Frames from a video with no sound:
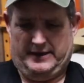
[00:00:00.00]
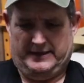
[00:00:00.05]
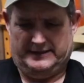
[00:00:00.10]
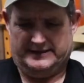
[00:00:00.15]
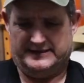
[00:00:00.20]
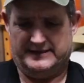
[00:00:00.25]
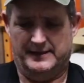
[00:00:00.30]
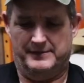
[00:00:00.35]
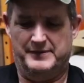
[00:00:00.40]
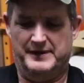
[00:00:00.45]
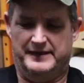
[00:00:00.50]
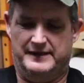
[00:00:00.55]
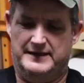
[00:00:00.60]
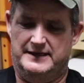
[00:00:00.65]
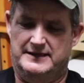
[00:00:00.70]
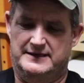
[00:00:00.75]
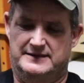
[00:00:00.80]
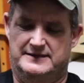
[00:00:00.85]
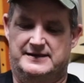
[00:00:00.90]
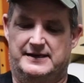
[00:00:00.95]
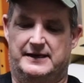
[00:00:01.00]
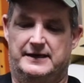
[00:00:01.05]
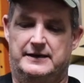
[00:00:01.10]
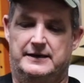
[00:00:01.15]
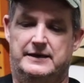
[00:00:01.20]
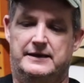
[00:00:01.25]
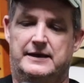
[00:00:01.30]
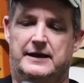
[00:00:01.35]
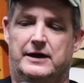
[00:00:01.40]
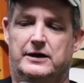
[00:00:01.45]
Some of these
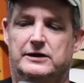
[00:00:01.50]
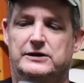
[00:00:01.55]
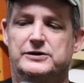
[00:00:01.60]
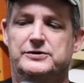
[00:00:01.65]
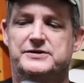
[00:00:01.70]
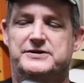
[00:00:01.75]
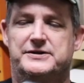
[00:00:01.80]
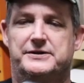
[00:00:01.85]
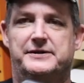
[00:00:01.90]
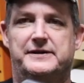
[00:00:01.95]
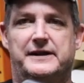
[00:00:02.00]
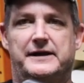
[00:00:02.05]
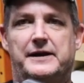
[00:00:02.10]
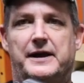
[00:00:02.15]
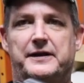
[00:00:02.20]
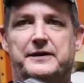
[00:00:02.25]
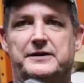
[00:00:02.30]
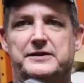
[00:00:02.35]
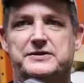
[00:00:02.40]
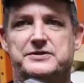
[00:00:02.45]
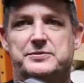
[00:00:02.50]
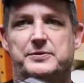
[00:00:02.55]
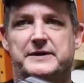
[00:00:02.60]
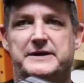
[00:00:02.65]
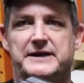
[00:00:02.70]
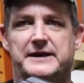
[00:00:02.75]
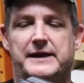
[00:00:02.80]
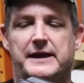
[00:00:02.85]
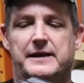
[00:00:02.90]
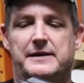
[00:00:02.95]
are looser than others when
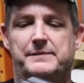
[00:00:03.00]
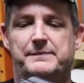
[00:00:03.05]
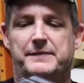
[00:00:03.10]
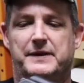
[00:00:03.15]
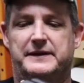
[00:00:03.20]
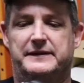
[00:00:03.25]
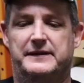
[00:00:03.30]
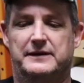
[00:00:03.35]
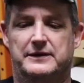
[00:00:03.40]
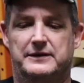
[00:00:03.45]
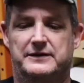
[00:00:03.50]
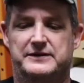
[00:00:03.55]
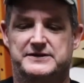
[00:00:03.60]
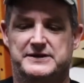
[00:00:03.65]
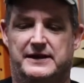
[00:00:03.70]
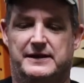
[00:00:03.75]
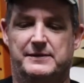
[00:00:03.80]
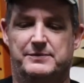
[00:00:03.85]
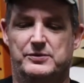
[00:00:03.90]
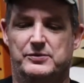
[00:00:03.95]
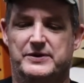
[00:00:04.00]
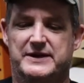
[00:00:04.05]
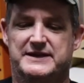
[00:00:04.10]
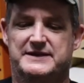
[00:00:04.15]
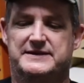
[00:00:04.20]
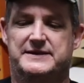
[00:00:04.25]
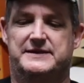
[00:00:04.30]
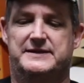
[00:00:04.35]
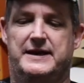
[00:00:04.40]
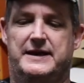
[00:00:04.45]
you get them, but there's a couple
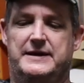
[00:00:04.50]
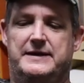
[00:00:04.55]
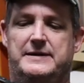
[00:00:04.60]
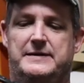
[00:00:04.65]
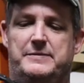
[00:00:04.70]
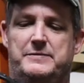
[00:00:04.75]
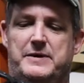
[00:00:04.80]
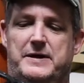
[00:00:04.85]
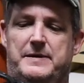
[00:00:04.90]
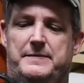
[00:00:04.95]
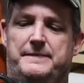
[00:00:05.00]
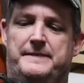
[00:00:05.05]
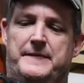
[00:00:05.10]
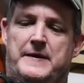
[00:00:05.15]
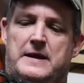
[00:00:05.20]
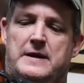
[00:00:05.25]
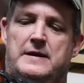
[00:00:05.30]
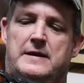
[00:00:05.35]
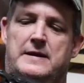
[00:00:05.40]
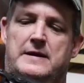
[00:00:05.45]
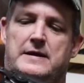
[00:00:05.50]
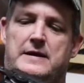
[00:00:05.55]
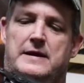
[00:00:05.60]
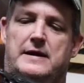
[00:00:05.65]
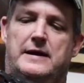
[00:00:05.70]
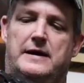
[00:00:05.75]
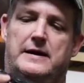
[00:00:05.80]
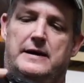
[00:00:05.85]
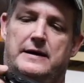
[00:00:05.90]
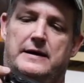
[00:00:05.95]
ways to tighten them up.
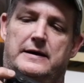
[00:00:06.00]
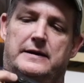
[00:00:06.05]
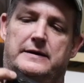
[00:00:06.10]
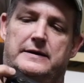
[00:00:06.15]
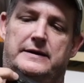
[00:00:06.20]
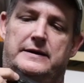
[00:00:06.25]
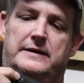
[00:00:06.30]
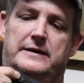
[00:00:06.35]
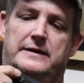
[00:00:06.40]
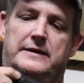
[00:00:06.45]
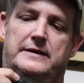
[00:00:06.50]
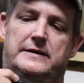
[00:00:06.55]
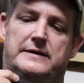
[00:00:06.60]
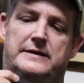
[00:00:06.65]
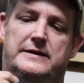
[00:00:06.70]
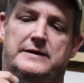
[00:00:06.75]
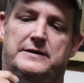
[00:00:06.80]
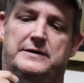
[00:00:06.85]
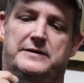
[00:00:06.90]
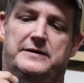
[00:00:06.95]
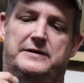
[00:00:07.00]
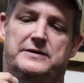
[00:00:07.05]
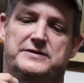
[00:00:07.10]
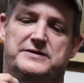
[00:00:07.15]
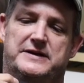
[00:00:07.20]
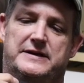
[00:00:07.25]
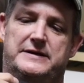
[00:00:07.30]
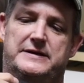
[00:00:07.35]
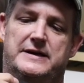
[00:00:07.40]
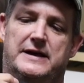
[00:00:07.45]
In here
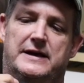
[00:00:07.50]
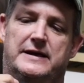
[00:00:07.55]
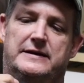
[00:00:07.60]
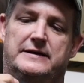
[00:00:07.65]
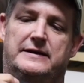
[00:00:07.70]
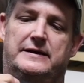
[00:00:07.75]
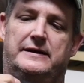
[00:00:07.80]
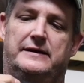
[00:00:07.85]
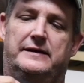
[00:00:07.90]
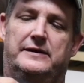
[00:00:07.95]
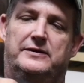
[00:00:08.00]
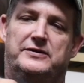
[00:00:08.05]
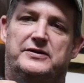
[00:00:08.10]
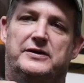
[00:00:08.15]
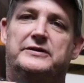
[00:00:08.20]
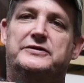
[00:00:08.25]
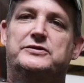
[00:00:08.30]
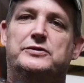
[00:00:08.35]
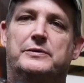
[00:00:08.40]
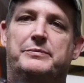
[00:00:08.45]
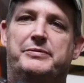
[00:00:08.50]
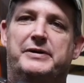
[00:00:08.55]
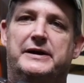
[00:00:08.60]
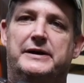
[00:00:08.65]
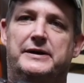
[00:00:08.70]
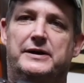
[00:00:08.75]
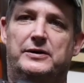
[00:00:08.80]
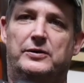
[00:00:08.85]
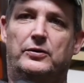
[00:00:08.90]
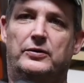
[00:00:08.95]
there's a nut, there's also a
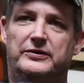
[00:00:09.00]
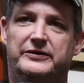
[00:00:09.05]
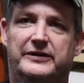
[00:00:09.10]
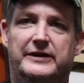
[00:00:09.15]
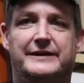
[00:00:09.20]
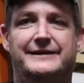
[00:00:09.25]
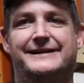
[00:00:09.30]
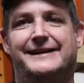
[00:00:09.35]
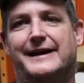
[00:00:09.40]
pin that holds it.